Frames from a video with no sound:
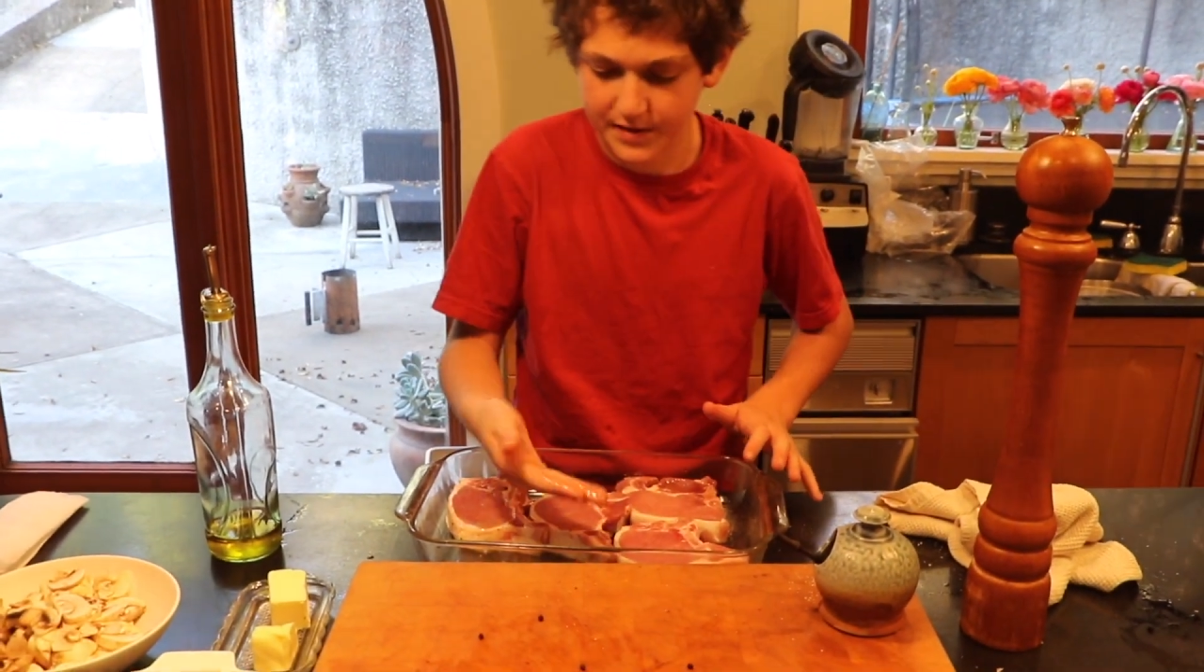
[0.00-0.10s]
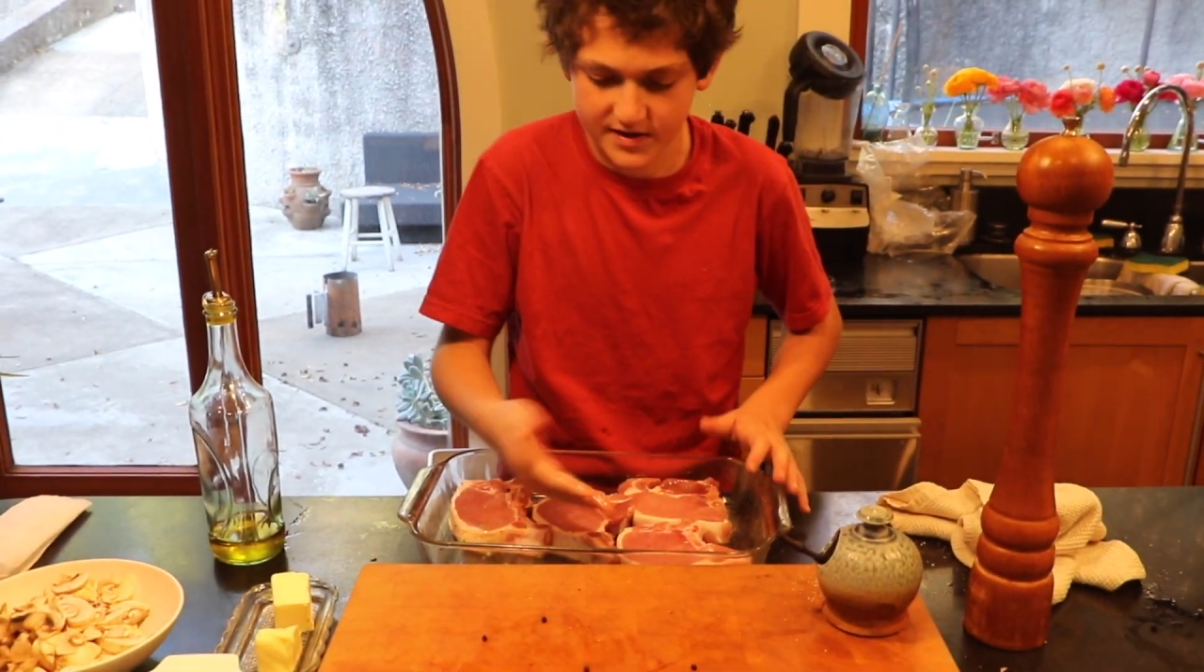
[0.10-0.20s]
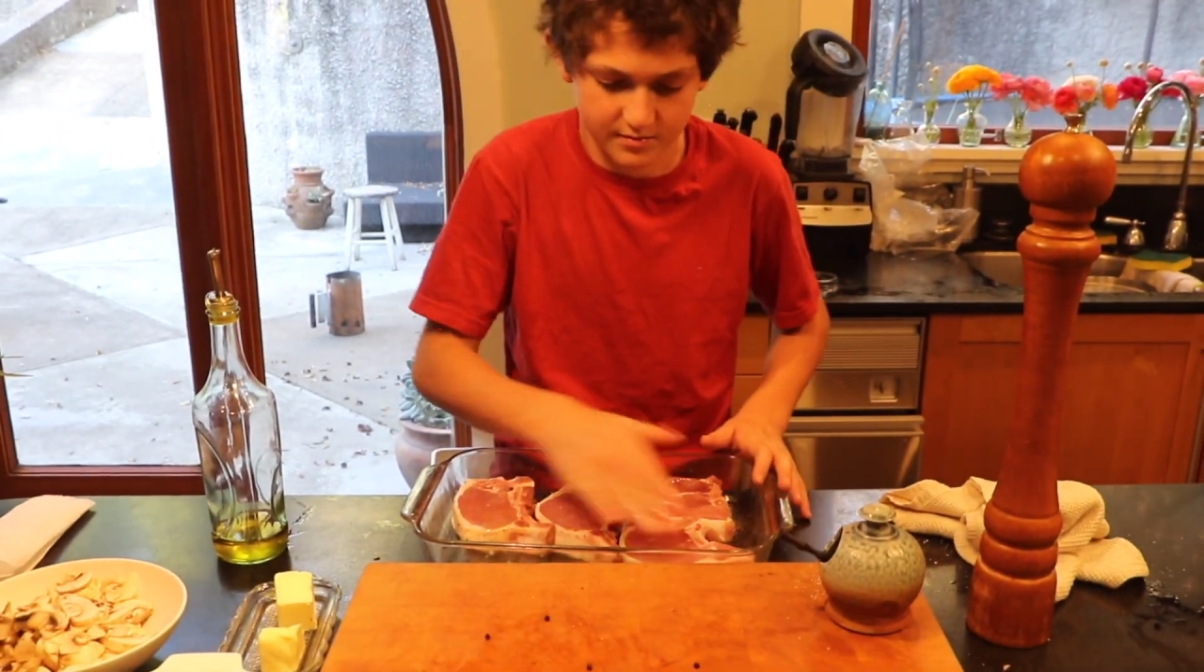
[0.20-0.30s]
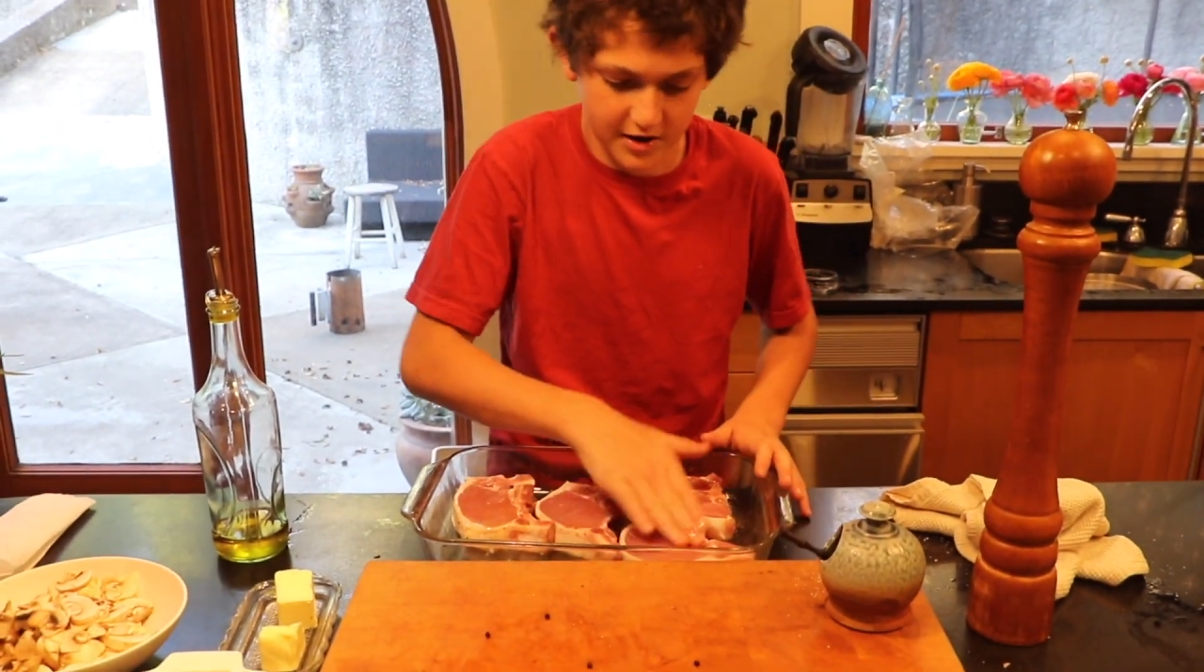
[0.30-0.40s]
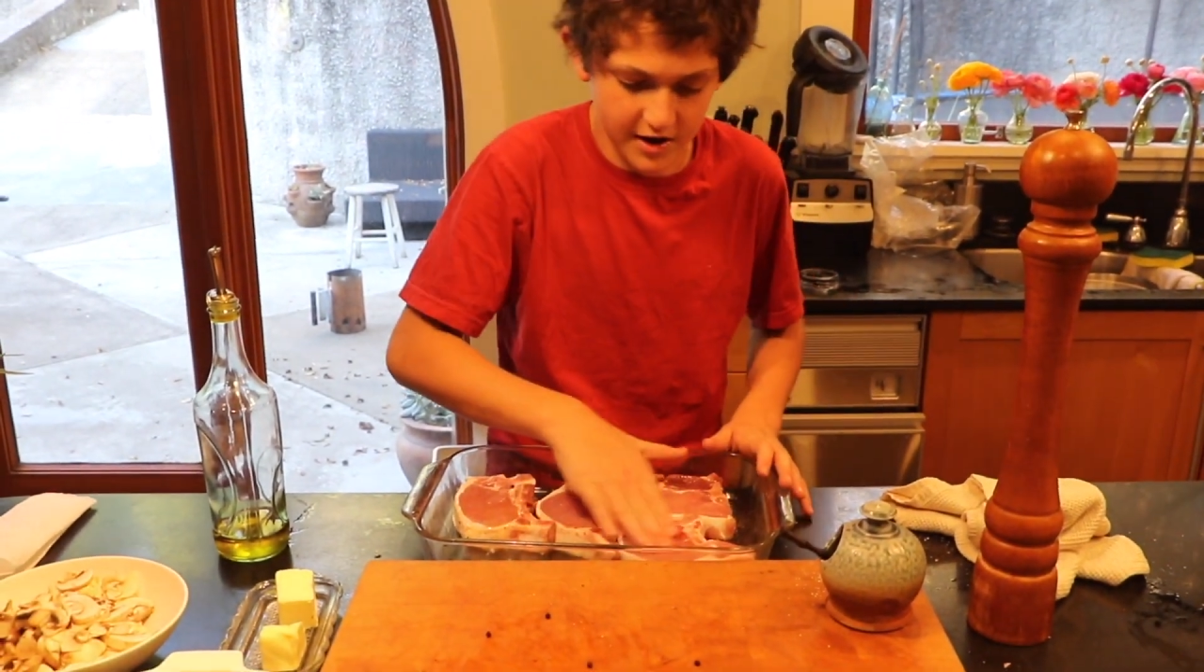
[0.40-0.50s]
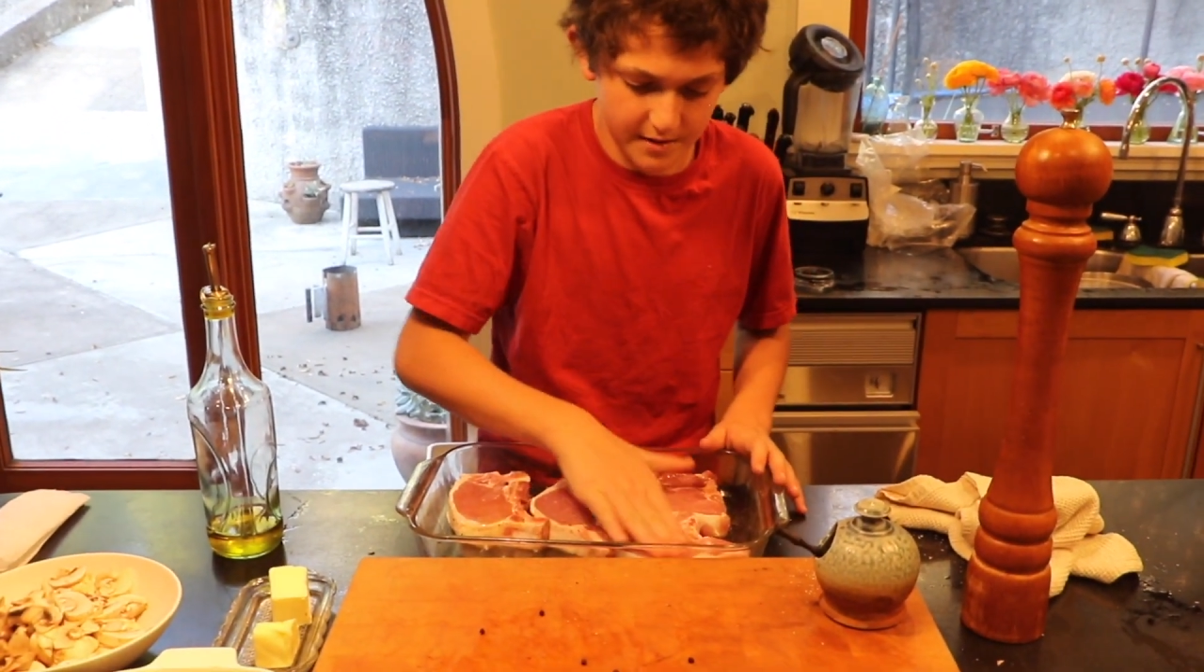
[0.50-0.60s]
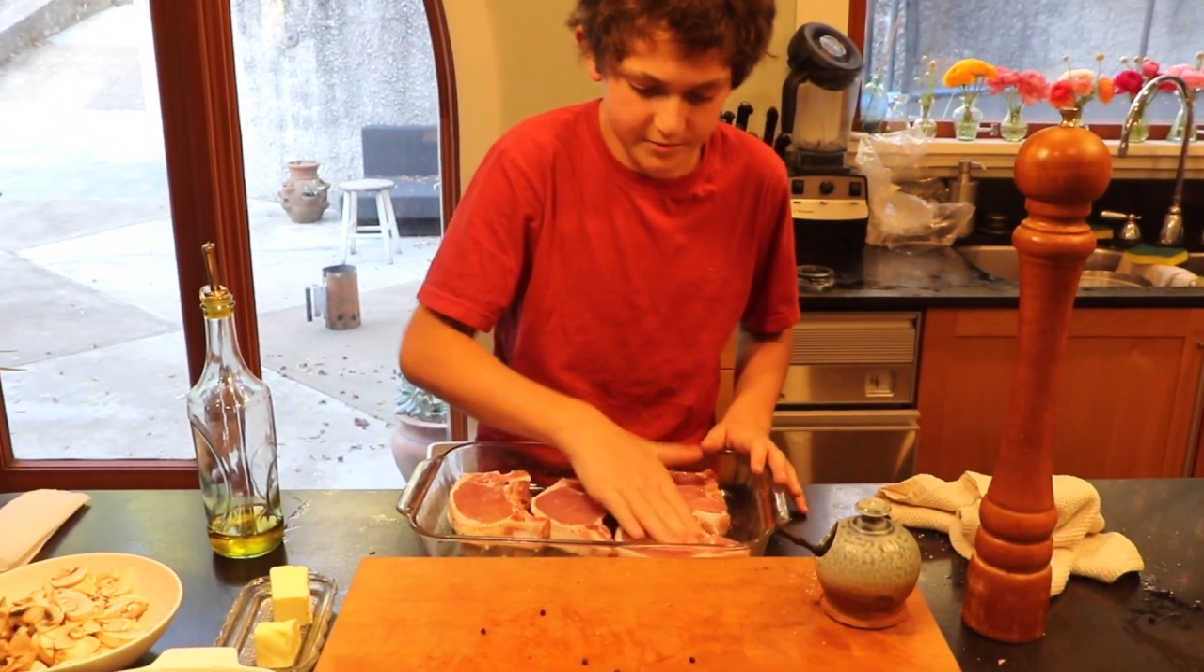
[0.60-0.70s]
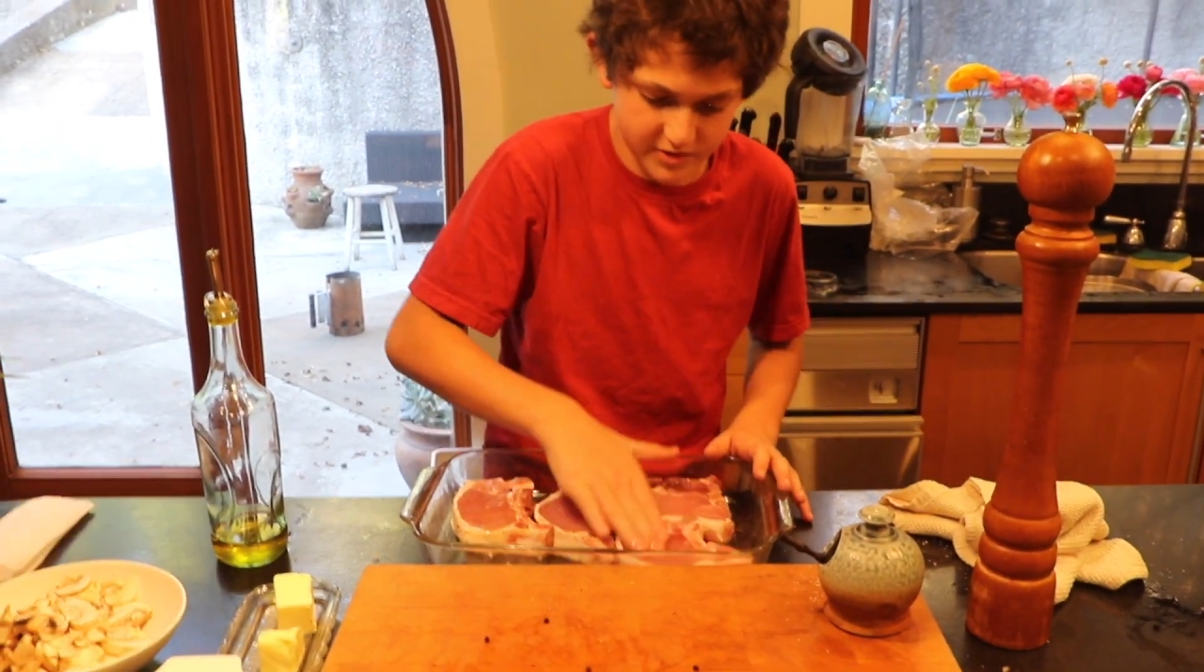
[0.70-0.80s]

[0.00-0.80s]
pick some of that up,